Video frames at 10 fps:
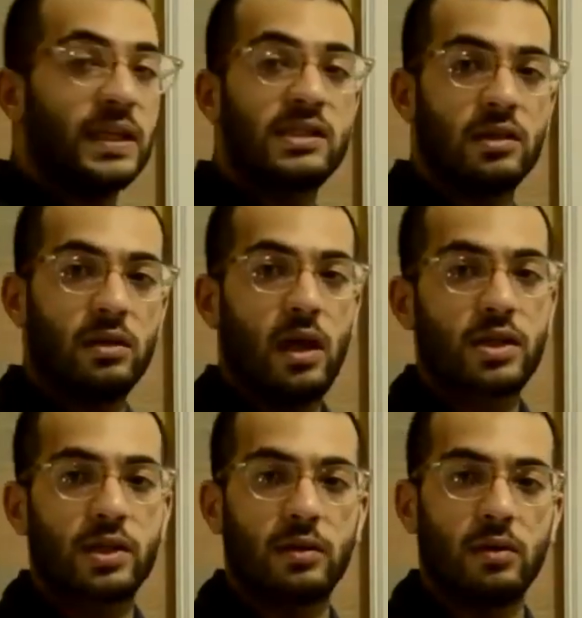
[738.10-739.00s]

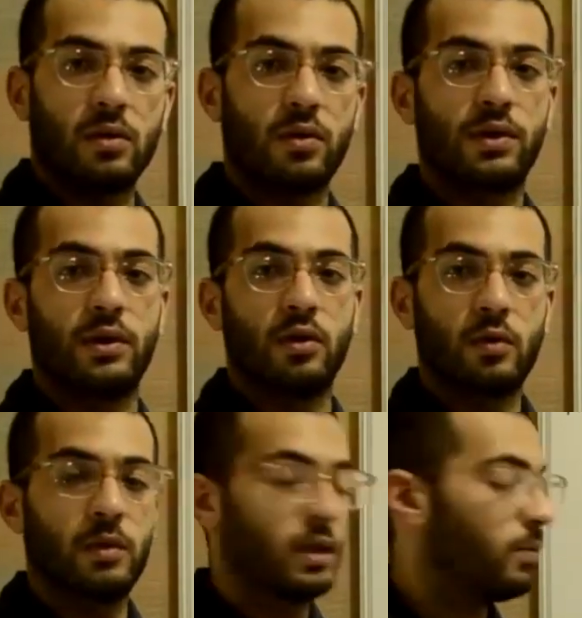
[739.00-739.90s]
physiological or the
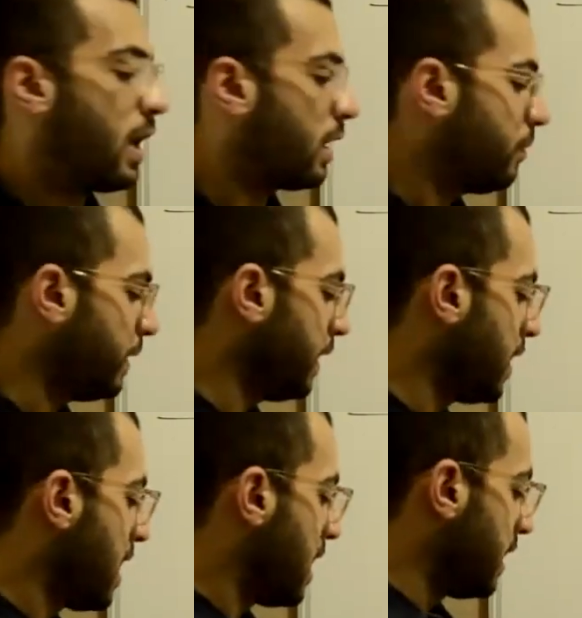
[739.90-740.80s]
normal
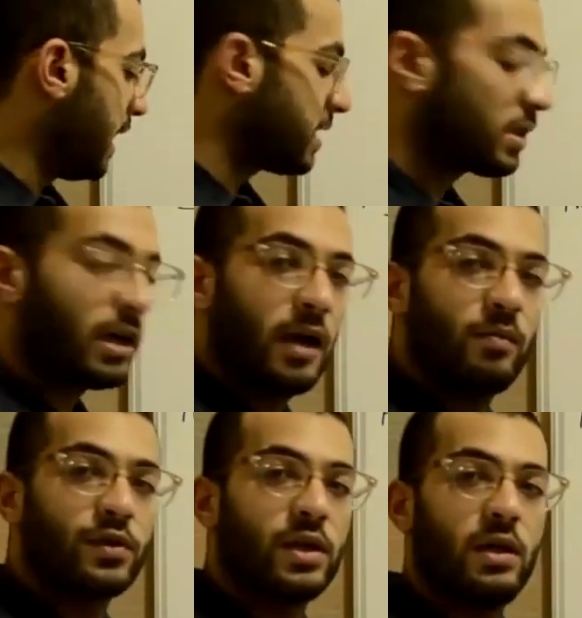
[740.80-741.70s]
hemoglobin Next
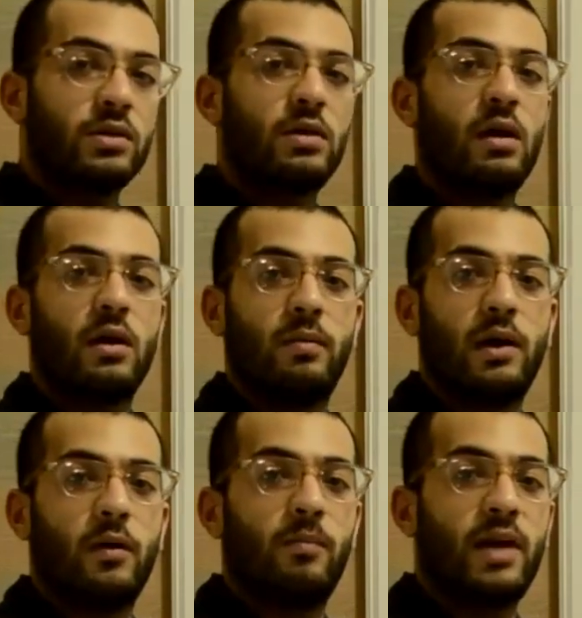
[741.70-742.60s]
time we're going to talk
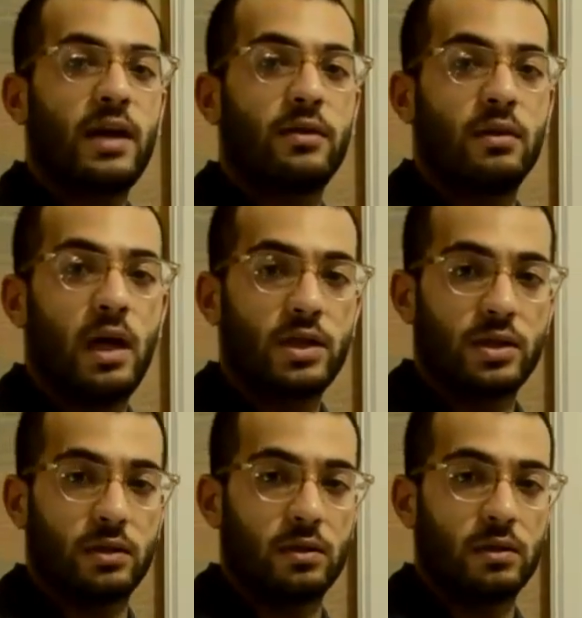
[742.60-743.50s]
about
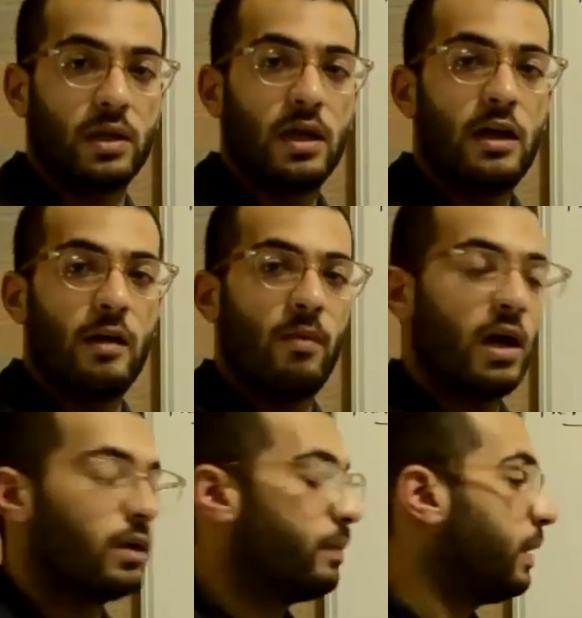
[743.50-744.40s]
pathological
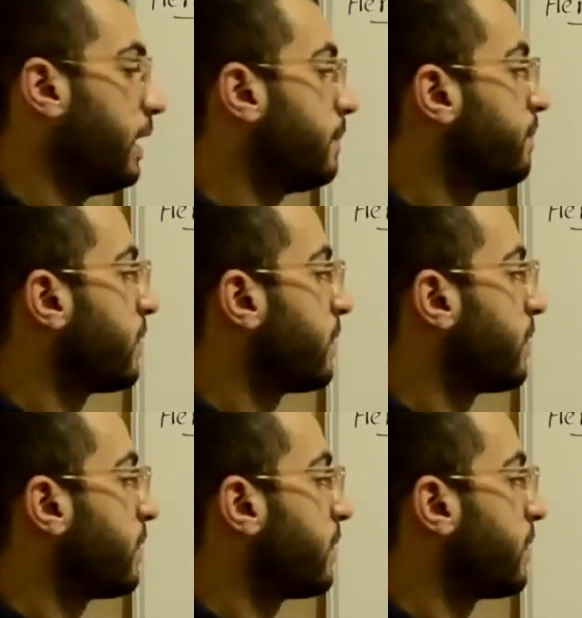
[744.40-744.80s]
hemoglobin